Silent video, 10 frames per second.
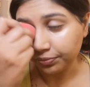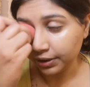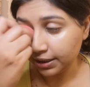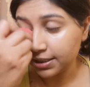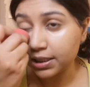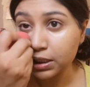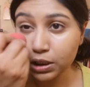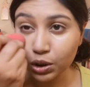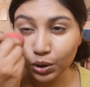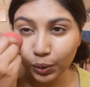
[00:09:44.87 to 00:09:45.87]
It is
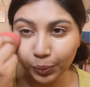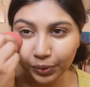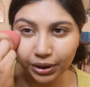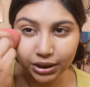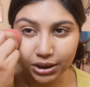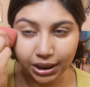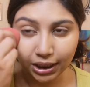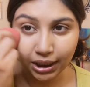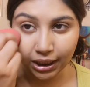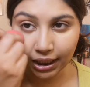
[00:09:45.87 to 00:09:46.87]
super
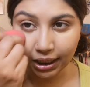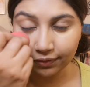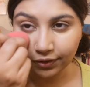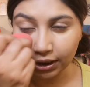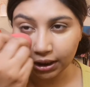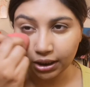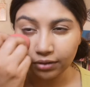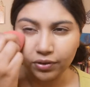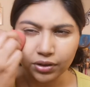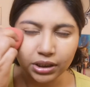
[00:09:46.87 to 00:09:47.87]
entertaining and funny and
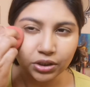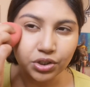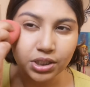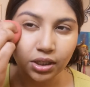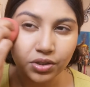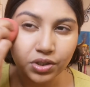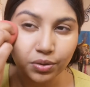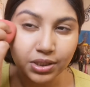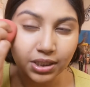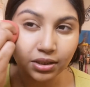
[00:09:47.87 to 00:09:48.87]
very interesting also
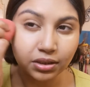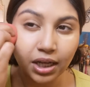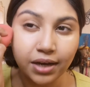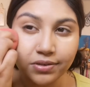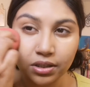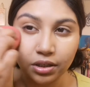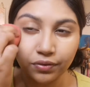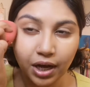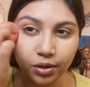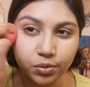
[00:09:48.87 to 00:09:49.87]
to see the lives of
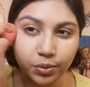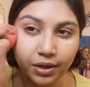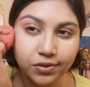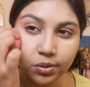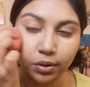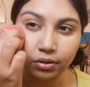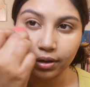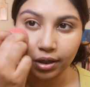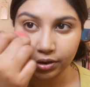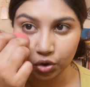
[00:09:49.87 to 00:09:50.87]
housewives who are
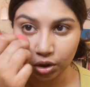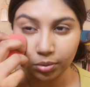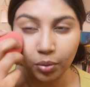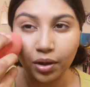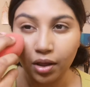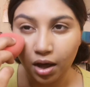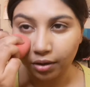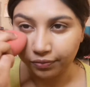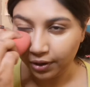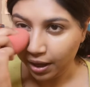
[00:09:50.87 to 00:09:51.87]
extremely well off.